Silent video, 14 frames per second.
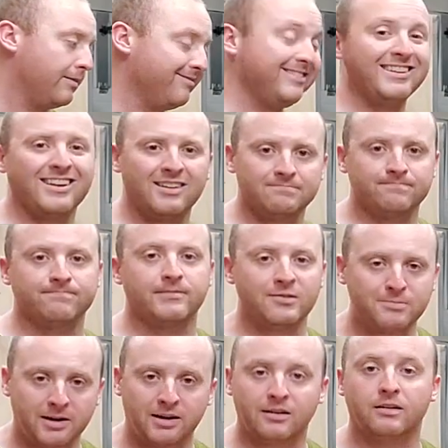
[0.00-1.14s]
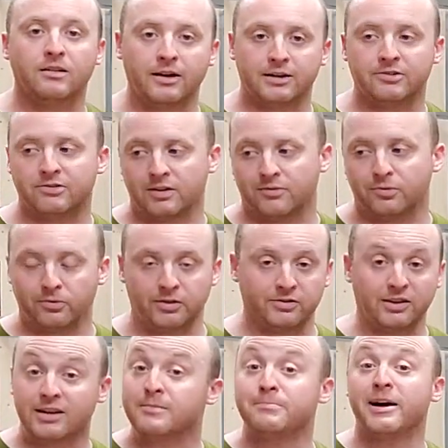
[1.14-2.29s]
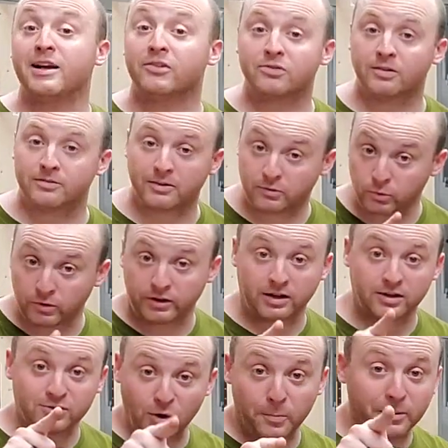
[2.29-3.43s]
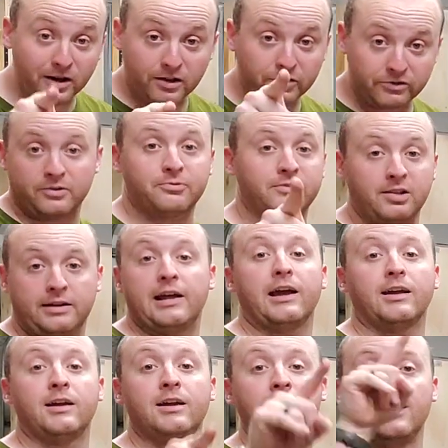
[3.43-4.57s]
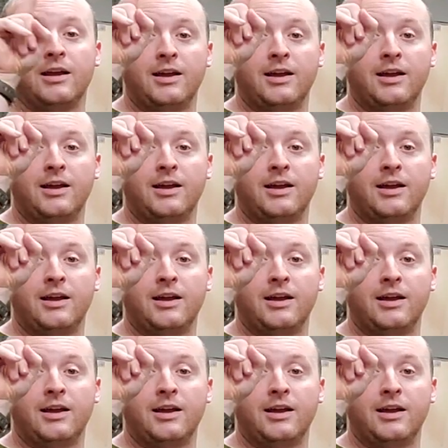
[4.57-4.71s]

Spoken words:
I bought a lot of stuff over the years. I didn't buy us. That's one thing. Don't buy all this stuff today.